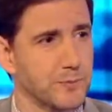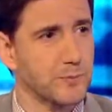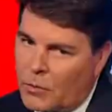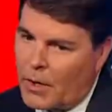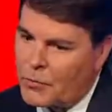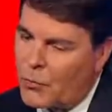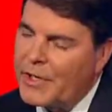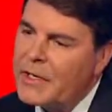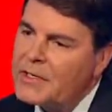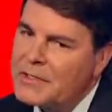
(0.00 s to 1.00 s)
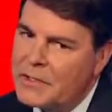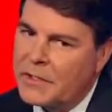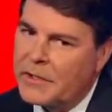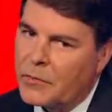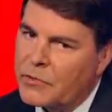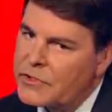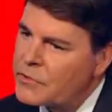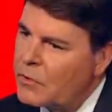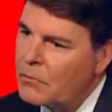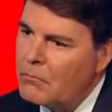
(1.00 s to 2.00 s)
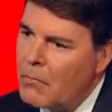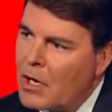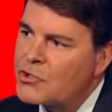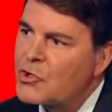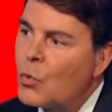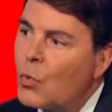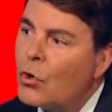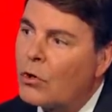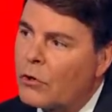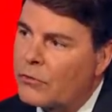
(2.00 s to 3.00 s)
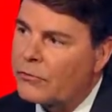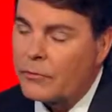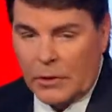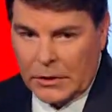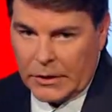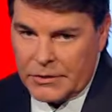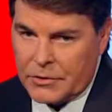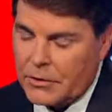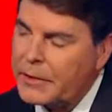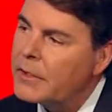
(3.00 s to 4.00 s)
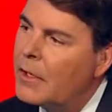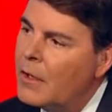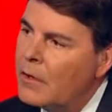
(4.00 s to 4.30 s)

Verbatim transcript: What Rodriguez did was so much worse, allegedly,